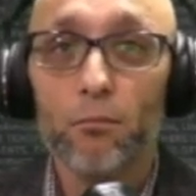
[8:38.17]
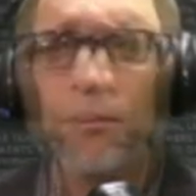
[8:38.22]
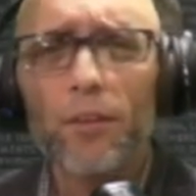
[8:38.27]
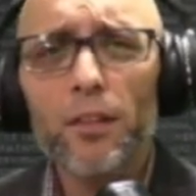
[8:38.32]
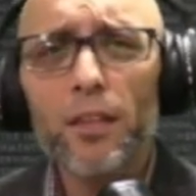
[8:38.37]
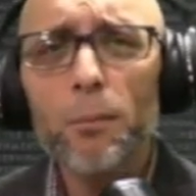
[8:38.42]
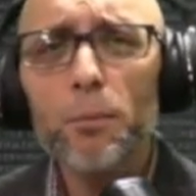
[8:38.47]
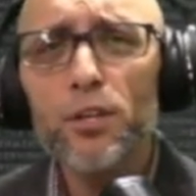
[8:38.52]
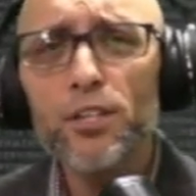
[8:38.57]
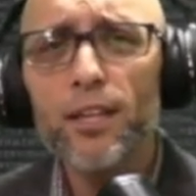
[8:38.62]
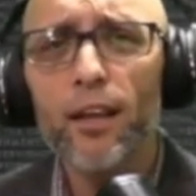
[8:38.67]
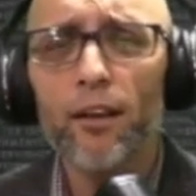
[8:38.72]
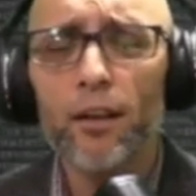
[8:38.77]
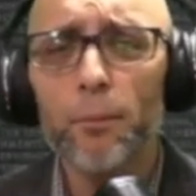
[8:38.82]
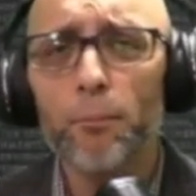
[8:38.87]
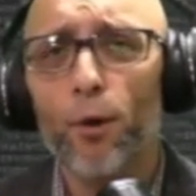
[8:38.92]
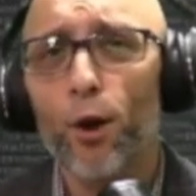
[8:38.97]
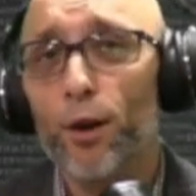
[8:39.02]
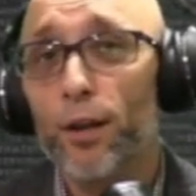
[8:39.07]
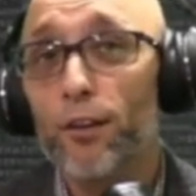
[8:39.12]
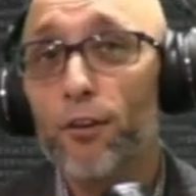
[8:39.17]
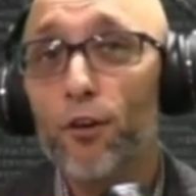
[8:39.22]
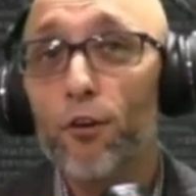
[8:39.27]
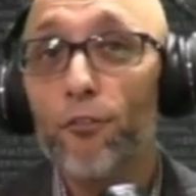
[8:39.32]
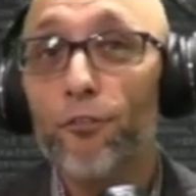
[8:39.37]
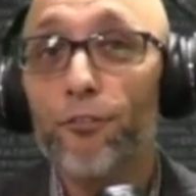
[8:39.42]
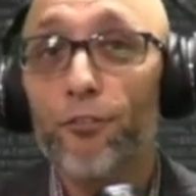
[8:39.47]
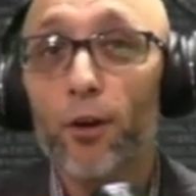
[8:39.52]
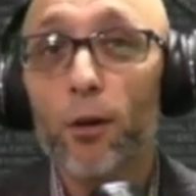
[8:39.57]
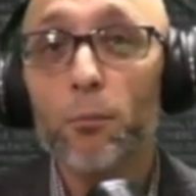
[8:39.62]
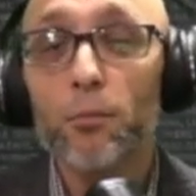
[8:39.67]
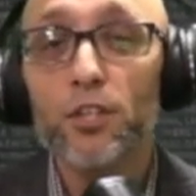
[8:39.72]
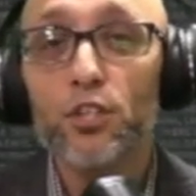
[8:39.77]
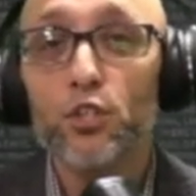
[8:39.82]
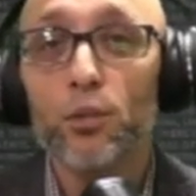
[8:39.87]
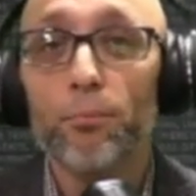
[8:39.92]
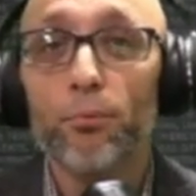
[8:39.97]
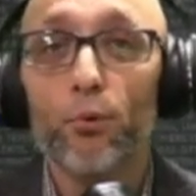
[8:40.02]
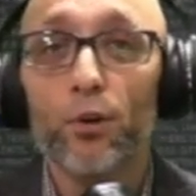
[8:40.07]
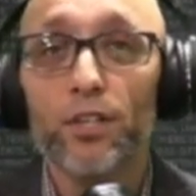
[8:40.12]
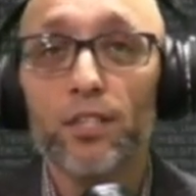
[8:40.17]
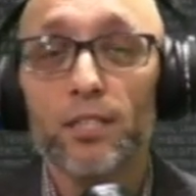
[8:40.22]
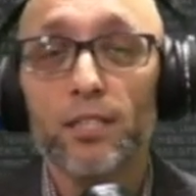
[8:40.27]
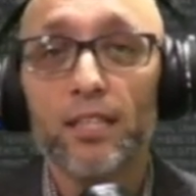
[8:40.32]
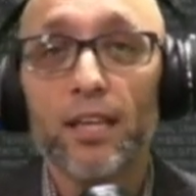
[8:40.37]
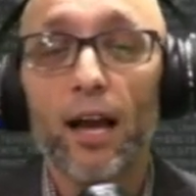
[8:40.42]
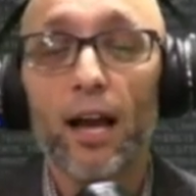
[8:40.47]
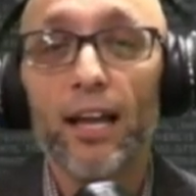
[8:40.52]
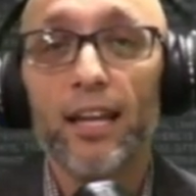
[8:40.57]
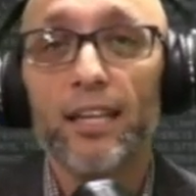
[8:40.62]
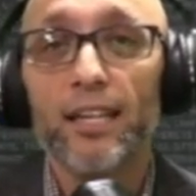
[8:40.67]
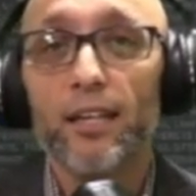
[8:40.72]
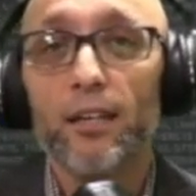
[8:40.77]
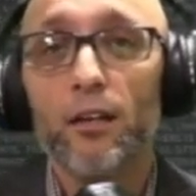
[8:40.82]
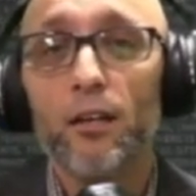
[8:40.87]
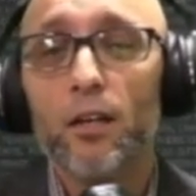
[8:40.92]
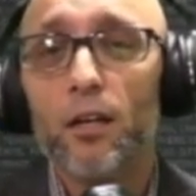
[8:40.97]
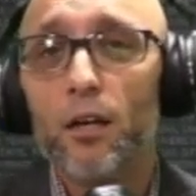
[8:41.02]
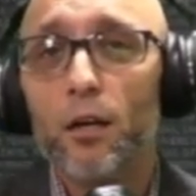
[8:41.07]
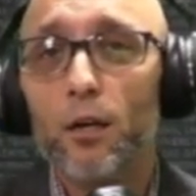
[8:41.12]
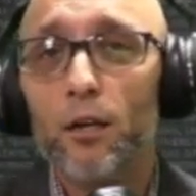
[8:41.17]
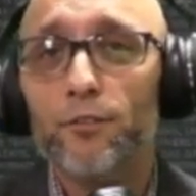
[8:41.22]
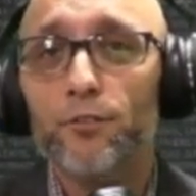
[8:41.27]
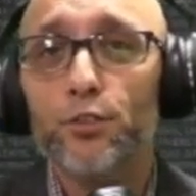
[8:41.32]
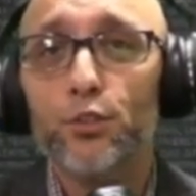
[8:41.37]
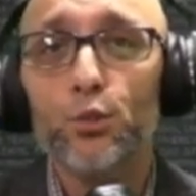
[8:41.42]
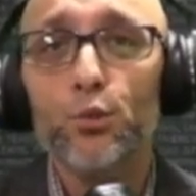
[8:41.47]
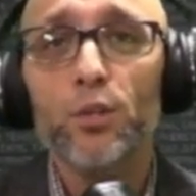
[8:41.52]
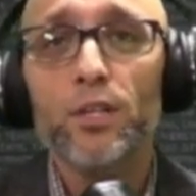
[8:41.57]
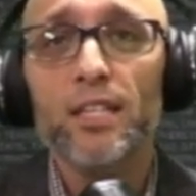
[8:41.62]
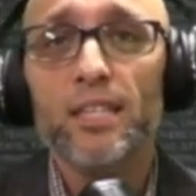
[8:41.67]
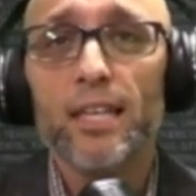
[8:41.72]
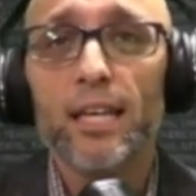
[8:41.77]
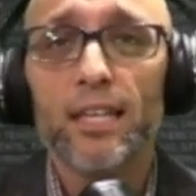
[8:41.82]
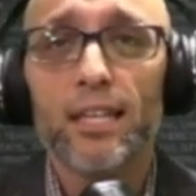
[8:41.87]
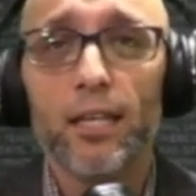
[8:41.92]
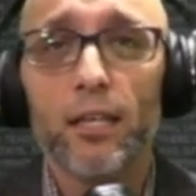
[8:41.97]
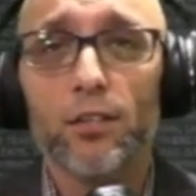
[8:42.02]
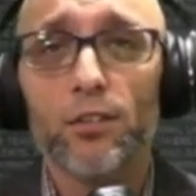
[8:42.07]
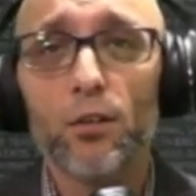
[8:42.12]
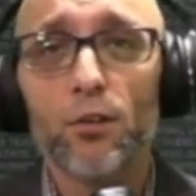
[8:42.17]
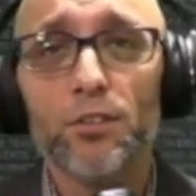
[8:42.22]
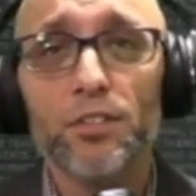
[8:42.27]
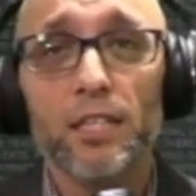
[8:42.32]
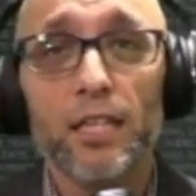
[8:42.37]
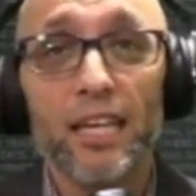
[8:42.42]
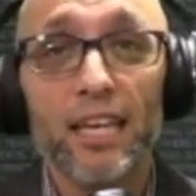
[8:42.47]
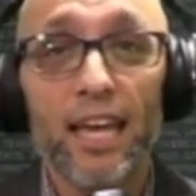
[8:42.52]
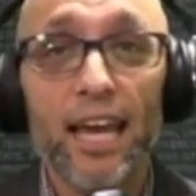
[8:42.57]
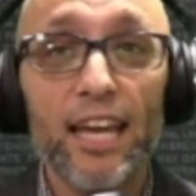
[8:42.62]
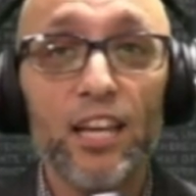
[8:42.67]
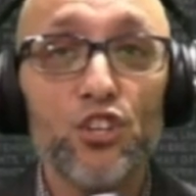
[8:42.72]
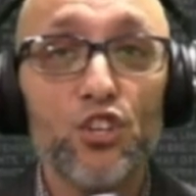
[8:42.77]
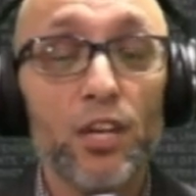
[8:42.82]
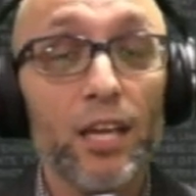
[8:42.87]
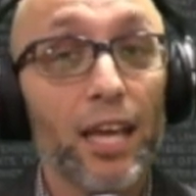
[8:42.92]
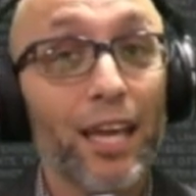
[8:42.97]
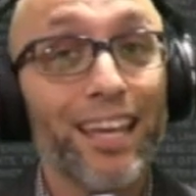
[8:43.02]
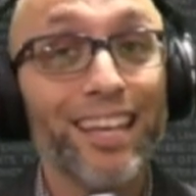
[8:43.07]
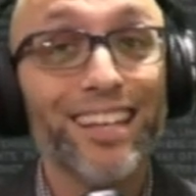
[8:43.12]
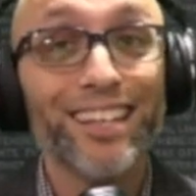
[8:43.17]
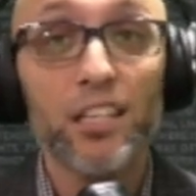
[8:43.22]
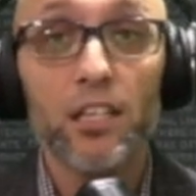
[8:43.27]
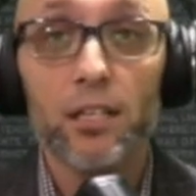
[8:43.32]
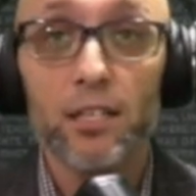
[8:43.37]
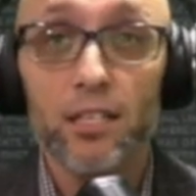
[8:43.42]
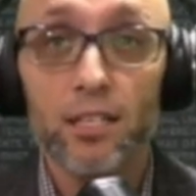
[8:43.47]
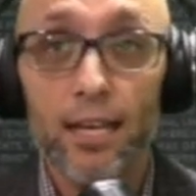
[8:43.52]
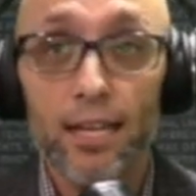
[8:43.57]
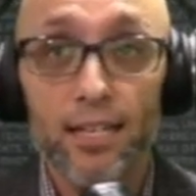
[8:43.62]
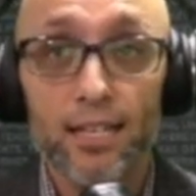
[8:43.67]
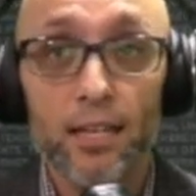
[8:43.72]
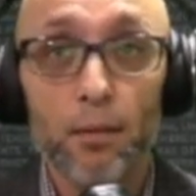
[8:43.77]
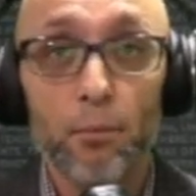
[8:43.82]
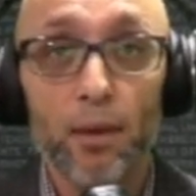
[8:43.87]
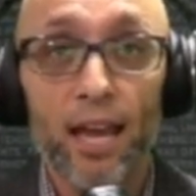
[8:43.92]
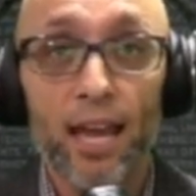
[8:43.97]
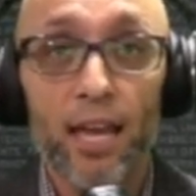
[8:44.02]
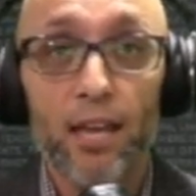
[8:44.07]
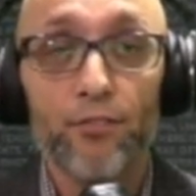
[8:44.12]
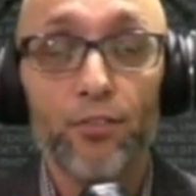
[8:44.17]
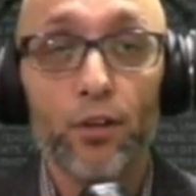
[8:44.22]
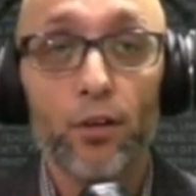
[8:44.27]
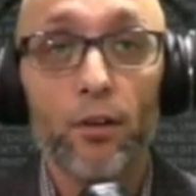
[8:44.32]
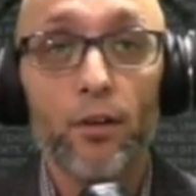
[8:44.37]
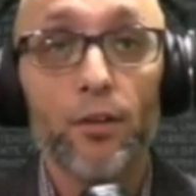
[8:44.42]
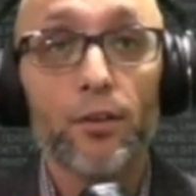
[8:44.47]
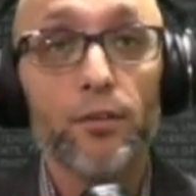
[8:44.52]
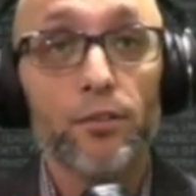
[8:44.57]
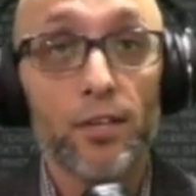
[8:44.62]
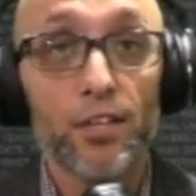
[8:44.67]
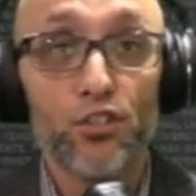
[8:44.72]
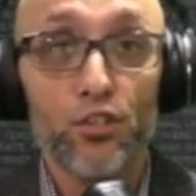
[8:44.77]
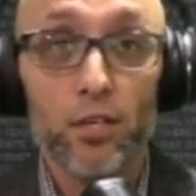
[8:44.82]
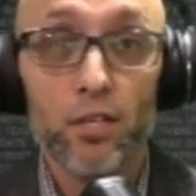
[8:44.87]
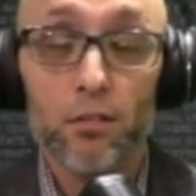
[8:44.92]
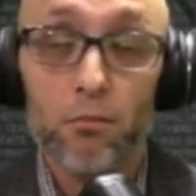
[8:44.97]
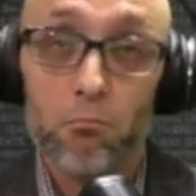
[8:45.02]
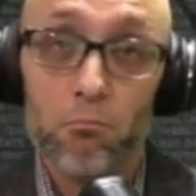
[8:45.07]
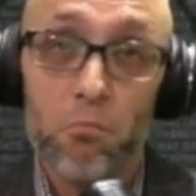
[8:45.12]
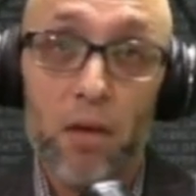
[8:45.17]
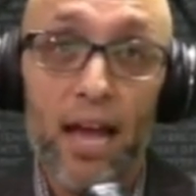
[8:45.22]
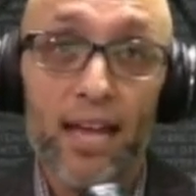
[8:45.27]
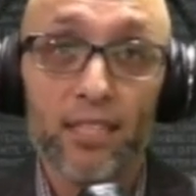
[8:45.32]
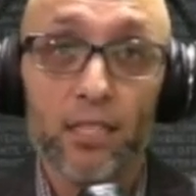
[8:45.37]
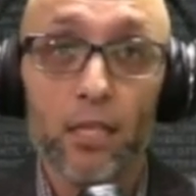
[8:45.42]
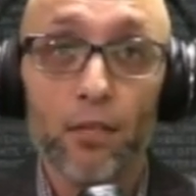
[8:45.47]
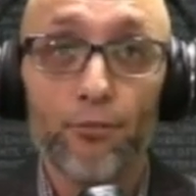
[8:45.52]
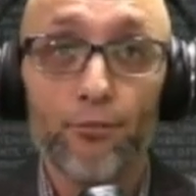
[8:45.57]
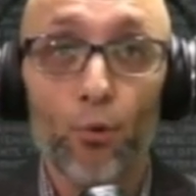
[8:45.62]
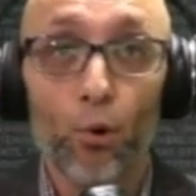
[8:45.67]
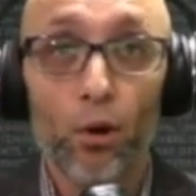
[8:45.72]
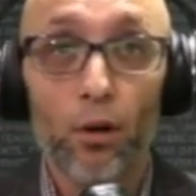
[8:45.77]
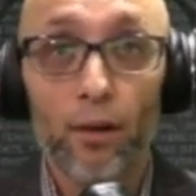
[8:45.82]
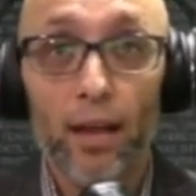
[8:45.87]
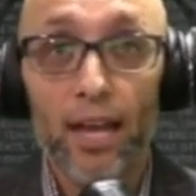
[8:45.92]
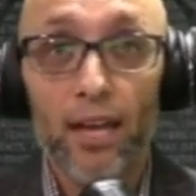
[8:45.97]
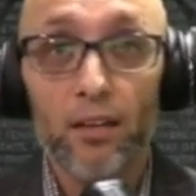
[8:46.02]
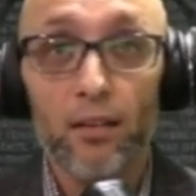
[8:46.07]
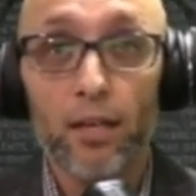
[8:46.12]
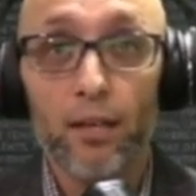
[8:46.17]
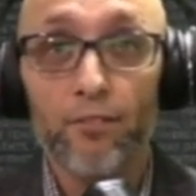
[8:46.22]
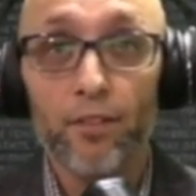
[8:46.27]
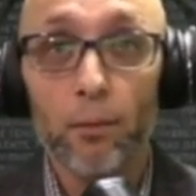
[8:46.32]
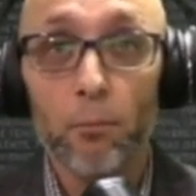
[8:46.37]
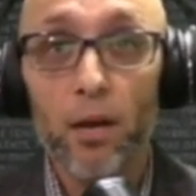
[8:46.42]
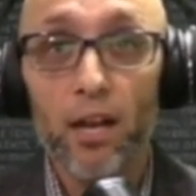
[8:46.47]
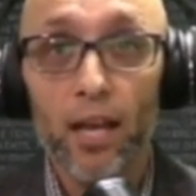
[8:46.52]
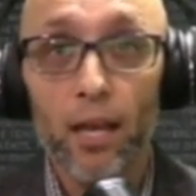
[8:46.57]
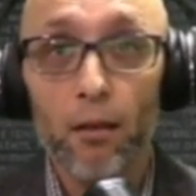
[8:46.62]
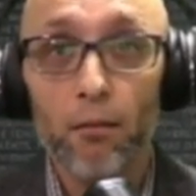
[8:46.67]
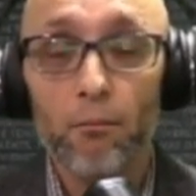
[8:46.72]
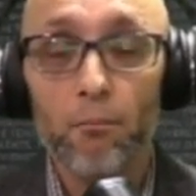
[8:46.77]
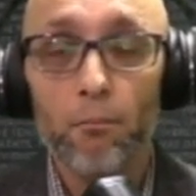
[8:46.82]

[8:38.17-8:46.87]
The Libertarian Party firmly supports the idea of two consenting adults engaging in consenting behavior, such as asking for and giving money.